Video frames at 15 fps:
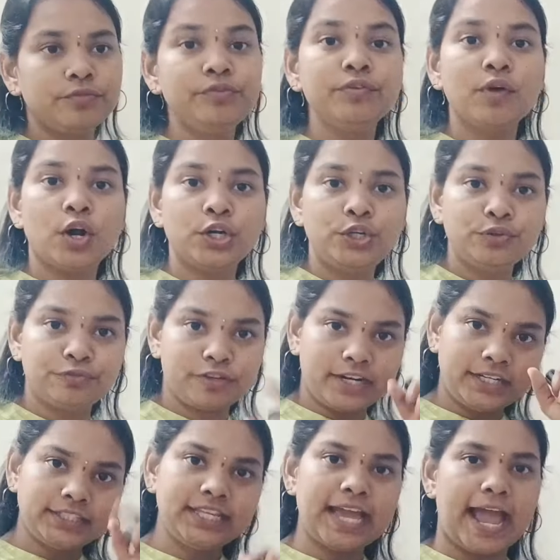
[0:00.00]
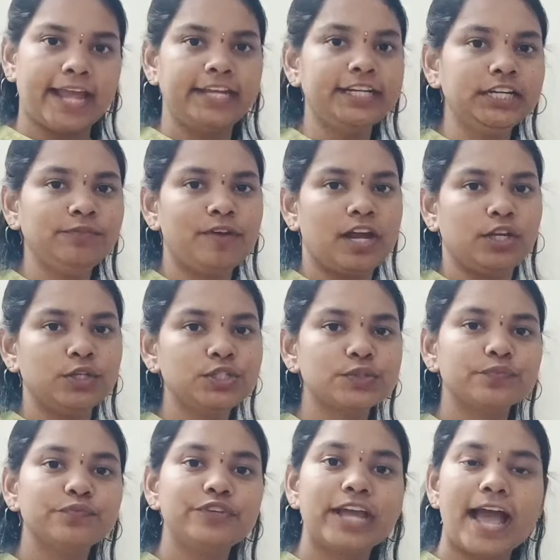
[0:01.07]
we want to find the
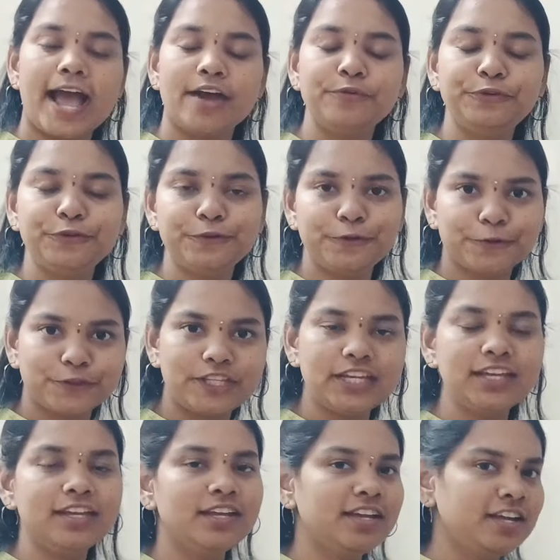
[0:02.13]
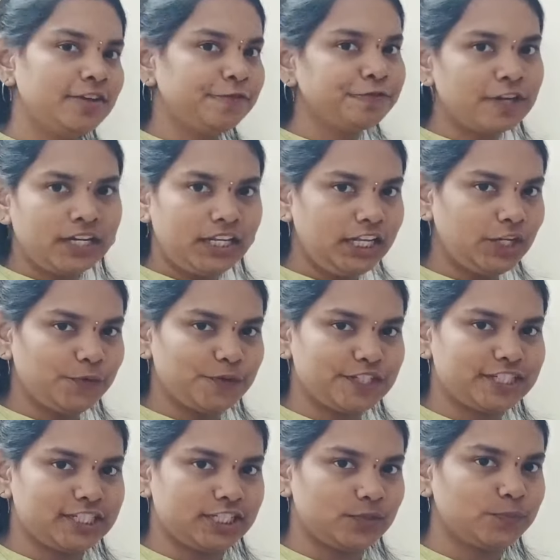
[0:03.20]
eigenvalues, we have to know the one
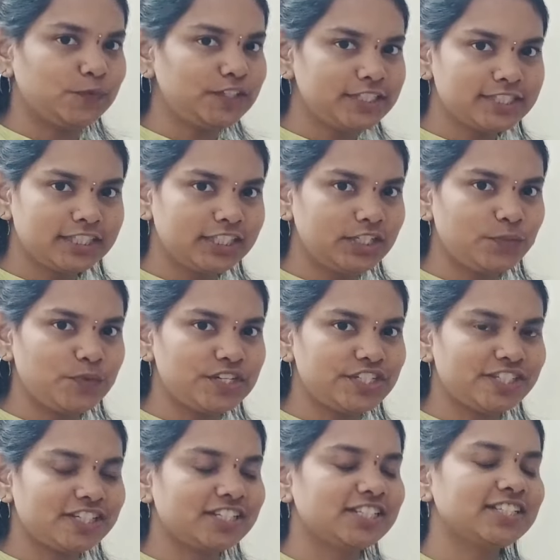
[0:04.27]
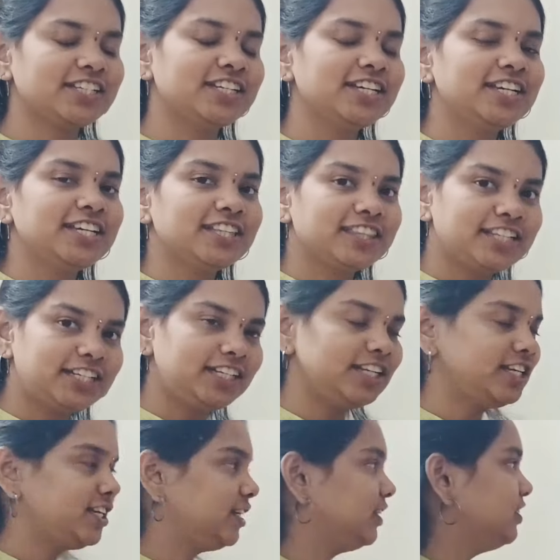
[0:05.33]
equation. What is that equation?
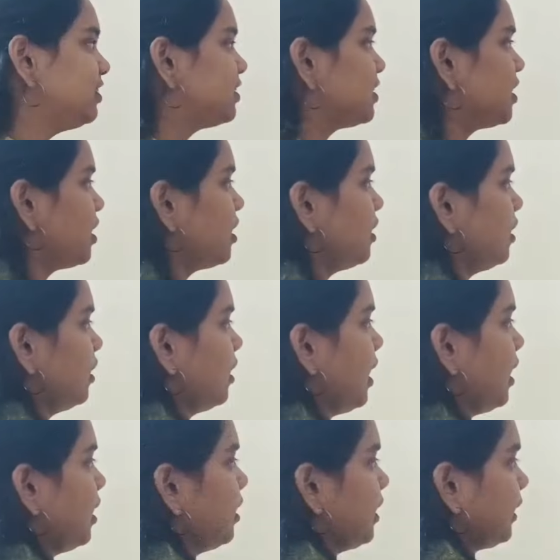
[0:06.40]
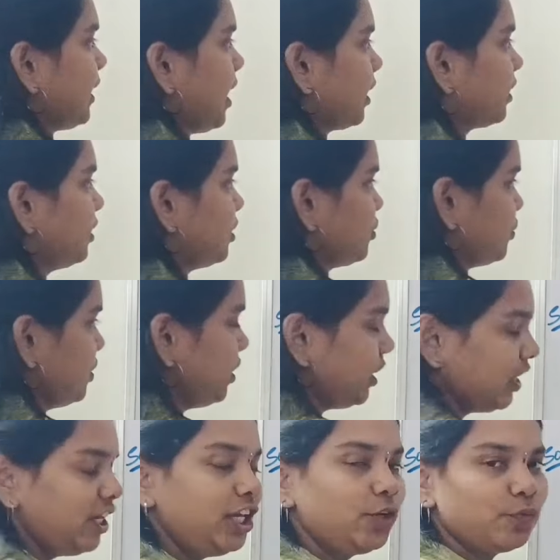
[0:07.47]
That is
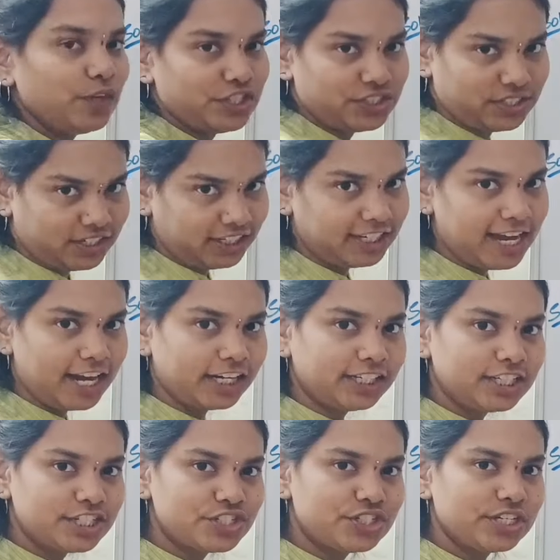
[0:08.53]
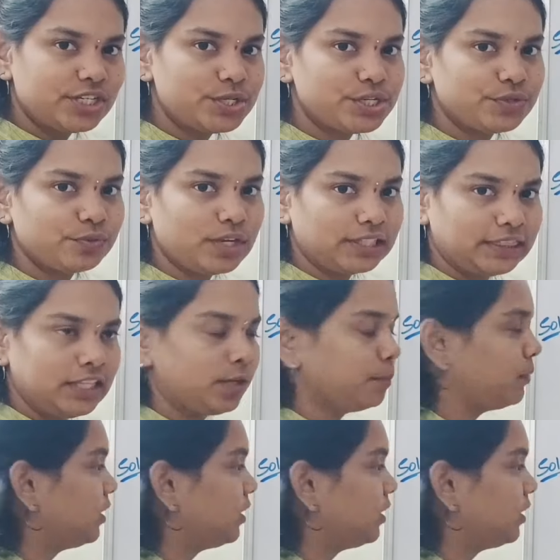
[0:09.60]
characteristic equation. Characteristic is nothing